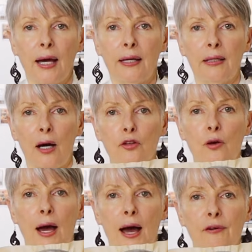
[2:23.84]
and now
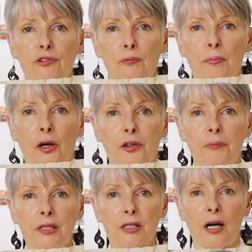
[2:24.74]
you have your
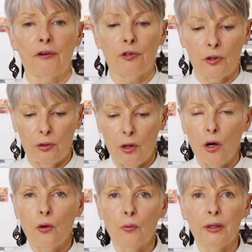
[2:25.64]
bottom is covered
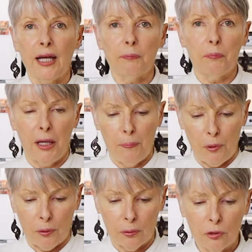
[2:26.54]
with that
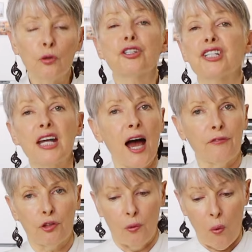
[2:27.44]
paper. You'll see
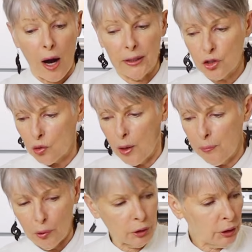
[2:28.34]
after why it's so
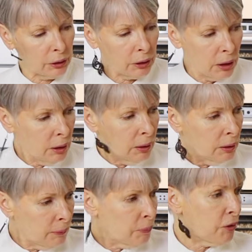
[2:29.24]
important.
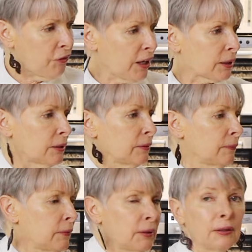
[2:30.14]
Perfect.
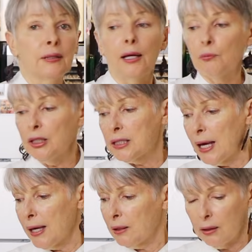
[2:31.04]
Then we
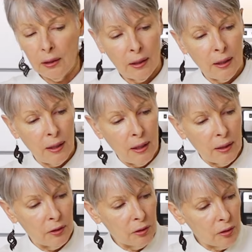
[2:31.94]
take
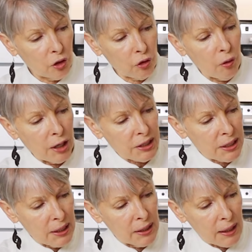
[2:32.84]
the
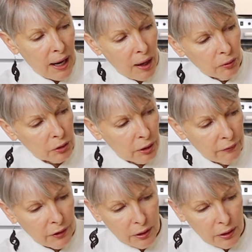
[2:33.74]
crust here out of